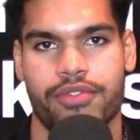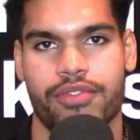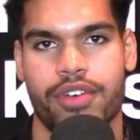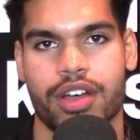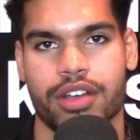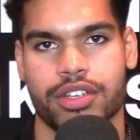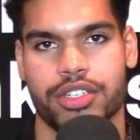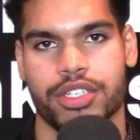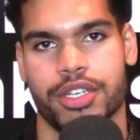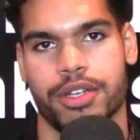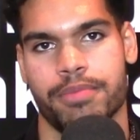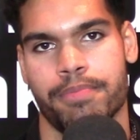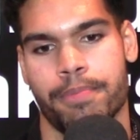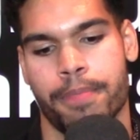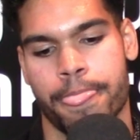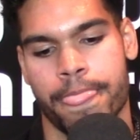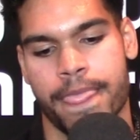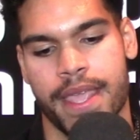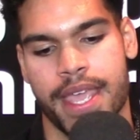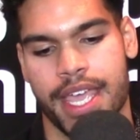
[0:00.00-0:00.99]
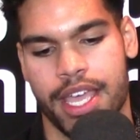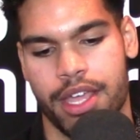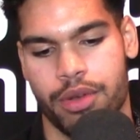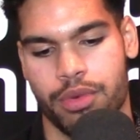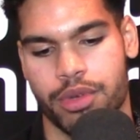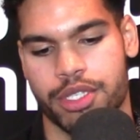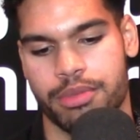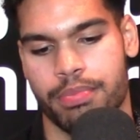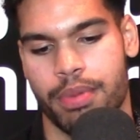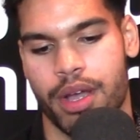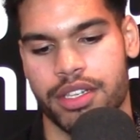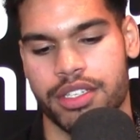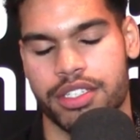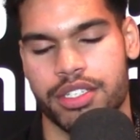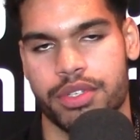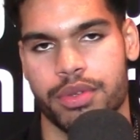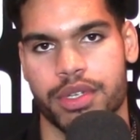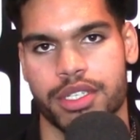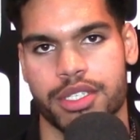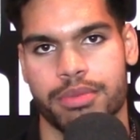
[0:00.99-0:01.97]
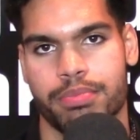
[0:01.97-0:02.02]
function in response
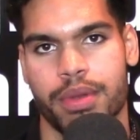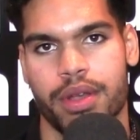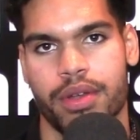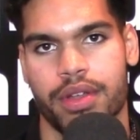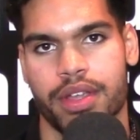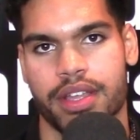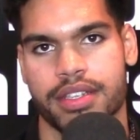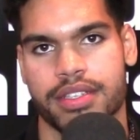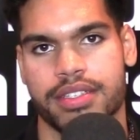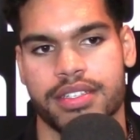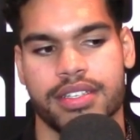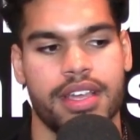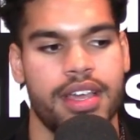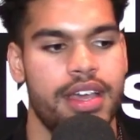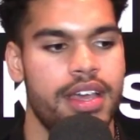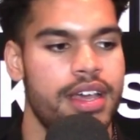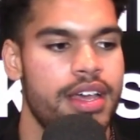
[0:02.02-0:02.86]
to experience.